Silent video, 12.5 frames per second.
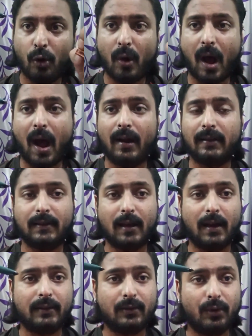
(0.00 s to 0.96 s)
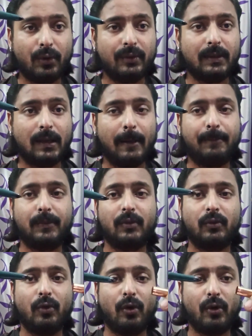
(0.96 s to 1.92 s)
no hard stars, no
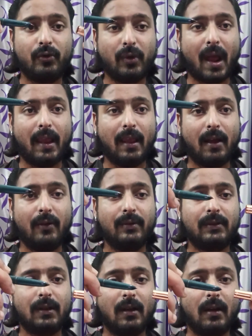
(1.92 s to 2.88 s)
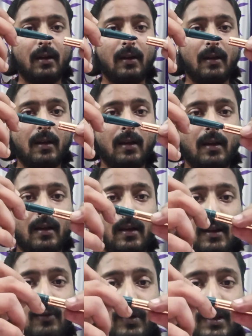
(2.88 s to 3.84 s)
skips, no dry outs,
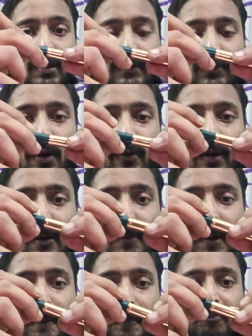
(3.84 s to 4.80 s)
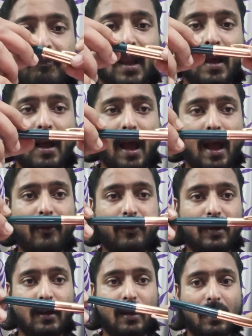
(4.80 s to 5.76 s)
and with this fountain pen I
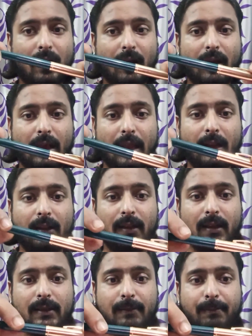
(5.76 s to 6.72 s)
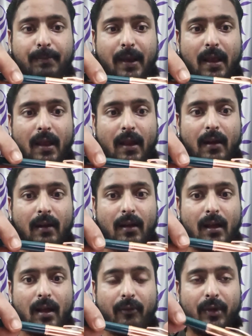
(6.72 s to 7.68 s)
have inked this pen,
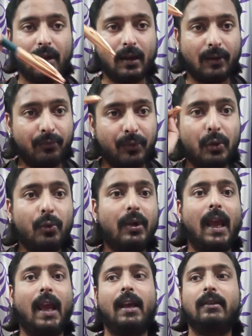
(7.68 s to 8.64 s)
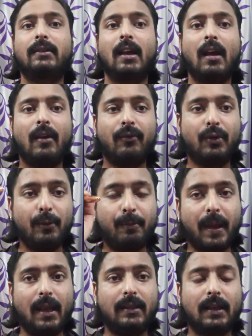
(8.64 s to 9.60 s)
written few days, few
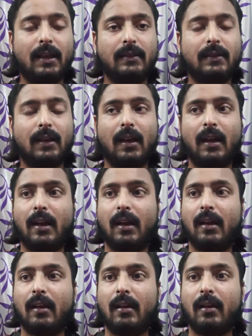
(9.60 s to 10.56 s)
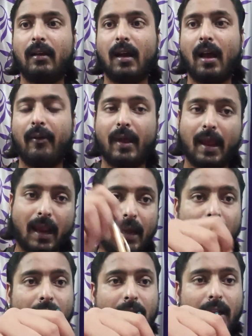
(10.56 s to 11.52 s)
pages. I have
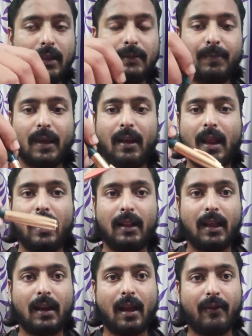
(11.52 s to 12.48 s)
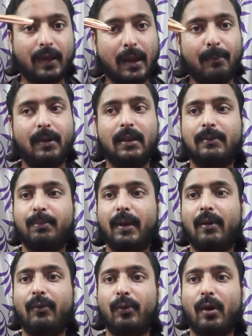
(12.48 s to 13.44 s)
again inked this pen, and then I have kept this
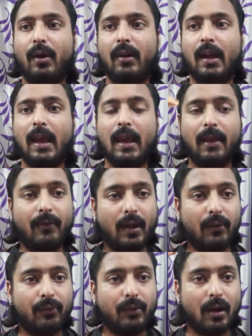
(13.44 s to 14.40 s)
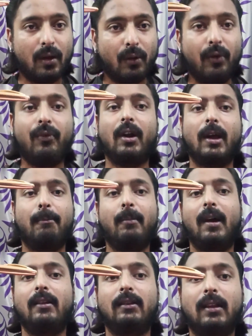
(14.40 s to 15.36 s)
pen for even for over a
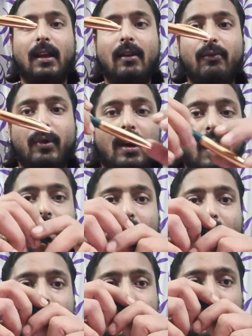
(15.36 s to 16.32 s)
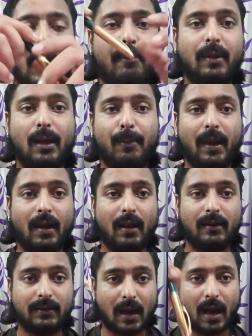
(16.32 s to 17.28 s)
month. Then when I uncapped the pen
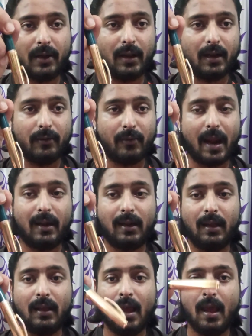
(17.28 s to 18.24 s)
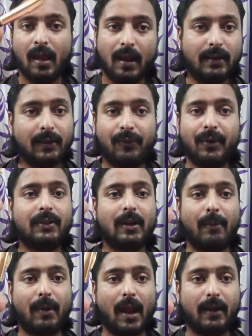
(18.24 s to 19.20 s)
and started writing, it's a first
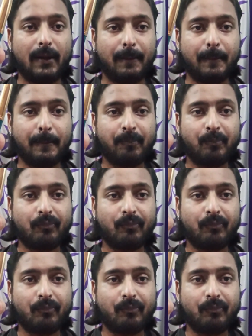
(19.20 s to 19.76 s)
time writer.